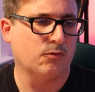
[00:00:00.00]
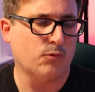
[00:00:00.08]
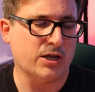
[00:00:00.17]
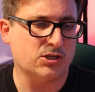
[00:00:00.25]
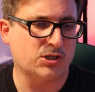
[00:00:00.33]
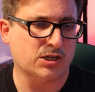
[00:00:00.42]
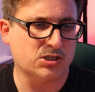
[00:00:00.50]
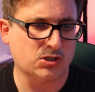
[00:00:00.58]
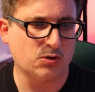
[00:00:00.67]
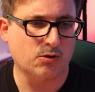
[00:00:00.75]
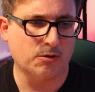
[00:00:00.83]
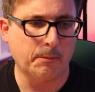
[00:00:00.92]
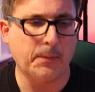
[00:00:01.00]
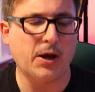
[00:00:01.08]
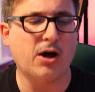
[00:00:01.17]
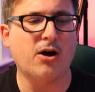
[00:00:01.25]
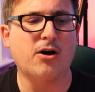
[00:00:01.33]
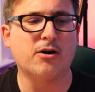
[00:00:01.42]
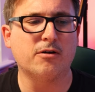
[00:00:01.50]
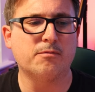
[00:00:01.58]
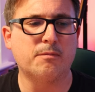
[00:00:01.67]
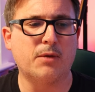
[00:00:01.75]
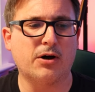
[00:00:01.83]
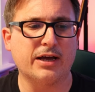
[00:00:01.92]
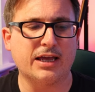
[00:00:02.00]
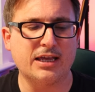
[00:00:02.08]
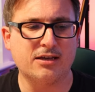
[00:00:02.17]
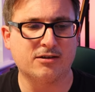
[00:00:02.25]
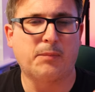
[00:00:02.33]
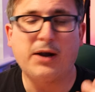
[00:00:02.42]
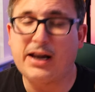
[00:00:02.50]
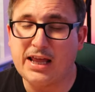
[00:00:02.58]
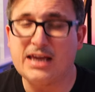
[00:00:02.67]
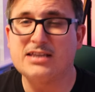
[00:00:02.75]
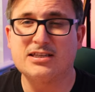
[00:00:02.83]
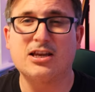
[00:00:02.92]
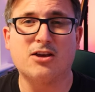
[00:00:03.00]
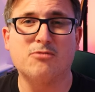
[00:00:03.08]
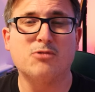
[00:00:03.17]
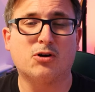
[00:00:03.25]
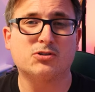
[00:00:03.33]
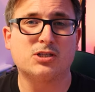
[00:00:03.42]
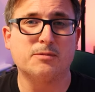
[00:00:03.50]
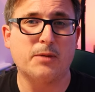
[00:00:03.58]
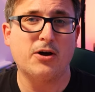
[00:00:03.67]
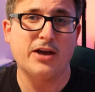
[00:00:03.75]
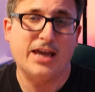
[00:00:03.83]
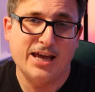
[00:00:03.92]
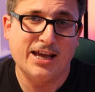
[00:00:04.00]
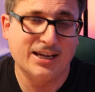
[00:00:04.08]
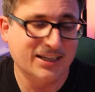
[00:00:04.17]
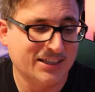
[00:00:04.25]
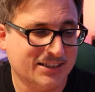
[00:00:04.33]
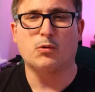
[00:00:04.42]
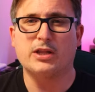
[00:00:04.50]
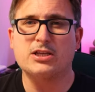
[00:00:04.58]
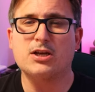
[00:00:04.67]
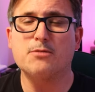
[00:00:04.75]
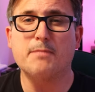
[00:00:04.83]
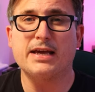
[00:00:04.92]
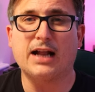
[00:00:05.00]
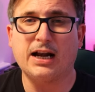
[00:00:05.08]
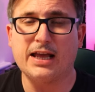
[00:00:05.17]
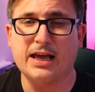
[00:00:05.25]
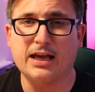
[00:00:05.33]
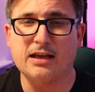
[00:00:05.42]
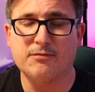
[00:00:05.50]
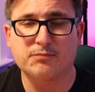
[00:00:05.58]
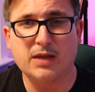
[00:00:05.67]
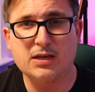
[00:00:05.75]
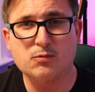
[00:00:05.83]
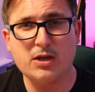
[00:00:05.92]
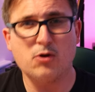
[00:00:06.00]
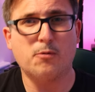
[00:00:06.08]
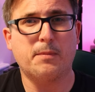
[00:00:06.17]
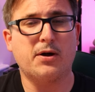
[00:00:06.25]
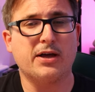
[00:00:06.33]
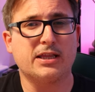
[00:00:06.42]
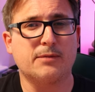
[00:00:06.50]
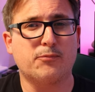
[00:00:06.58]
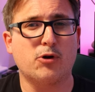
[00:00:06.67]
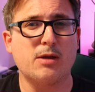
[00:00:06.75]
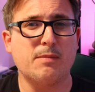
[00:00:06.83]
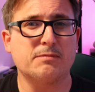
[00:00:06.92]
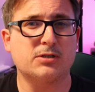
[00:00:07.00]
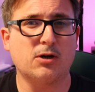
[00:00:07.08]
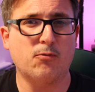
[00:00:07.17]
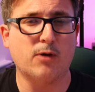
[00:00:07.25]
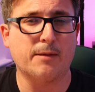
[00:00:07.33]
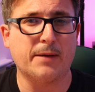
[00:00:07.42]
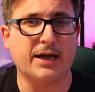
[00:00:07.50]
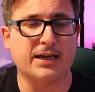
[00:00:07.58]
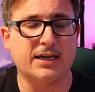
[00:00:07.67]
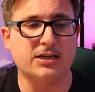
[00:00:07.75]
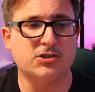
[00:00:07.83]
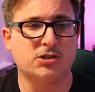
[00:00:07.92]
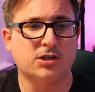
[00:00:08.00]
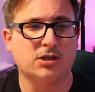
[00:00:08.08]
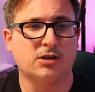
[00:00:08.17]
which are sort of part of my plea to you not to buy it. What they don't make clear is when you're buying the premium software package,